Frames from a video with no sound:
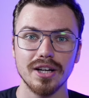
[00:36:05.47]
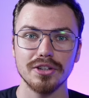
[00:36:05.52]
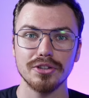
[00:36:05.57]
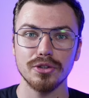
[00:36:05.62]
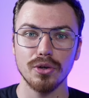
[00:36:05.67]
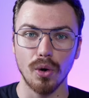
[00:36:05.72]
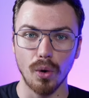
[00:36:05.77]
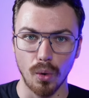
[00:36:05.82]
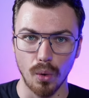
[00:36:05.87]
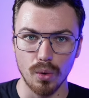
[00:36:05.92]

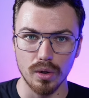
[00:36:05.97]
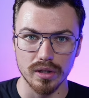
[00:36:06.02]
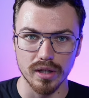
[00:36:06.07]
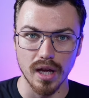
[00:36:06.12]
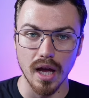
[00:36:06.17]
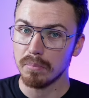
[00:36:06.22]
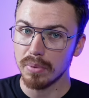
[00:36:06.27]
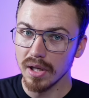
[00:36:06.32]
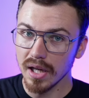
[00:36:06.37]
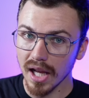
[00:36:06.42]
your
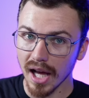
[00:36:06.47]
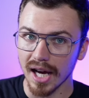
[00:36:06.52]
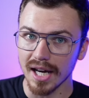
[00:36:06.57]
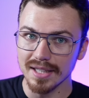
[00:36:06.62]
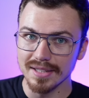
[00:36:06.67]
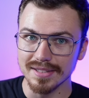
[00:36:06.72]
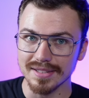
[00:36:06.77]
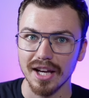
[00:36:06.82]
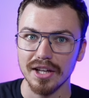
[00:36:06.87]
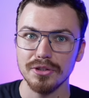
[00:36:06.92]
order.
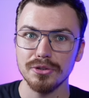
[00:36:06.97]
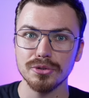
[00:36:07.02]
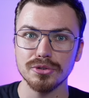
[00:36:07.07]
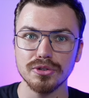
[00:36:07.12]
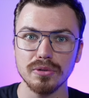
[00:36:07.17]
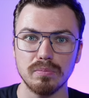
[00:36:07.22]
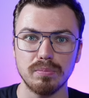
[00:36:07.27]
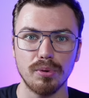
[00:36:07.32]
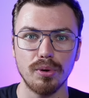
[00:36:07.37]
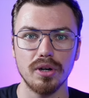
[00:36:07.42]
Plus, you
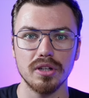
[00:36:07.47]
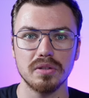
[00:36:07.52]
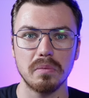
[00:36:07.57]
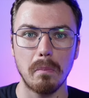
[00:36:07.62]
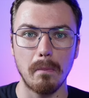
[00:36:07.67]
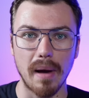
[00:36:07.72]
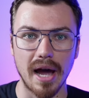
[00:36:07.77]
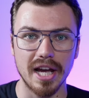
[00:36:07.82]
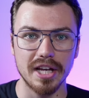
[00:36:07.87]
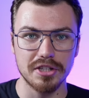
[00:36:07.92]
support
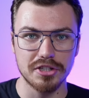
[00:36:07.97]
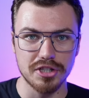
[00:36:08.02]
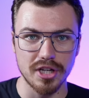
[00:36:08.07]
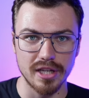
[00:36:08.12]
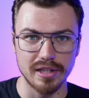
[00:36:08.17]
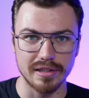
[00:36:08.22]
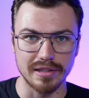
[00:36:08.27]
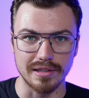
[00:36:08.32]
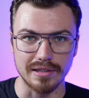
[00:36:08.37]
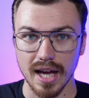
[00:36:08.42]
my
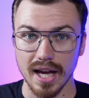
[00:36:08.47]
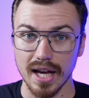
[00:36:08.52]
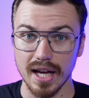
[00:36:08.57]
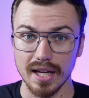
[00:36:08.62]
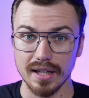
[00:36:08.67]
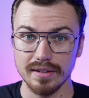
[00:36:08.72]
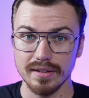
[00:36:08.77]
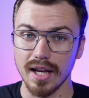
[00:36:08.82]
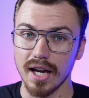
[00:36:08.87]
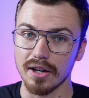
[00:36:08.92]
channel.
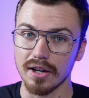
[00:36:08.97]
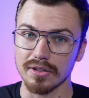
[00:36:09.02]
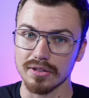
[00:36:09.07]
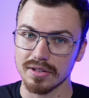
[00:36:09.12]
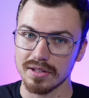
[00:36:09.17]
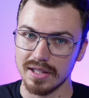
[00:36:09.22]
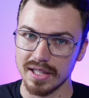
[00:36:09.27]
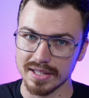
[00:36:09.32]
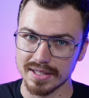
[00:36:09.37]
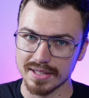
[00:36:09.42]
And and now
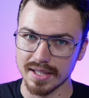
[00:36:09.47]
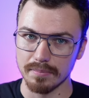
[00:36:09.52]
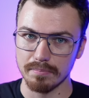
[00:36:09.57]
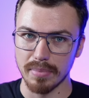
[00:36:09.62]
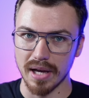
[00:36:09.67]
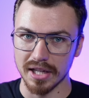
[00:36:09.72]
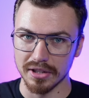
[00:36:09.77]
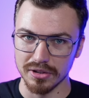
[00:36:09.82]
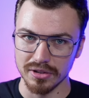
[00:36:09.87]
let's get back to the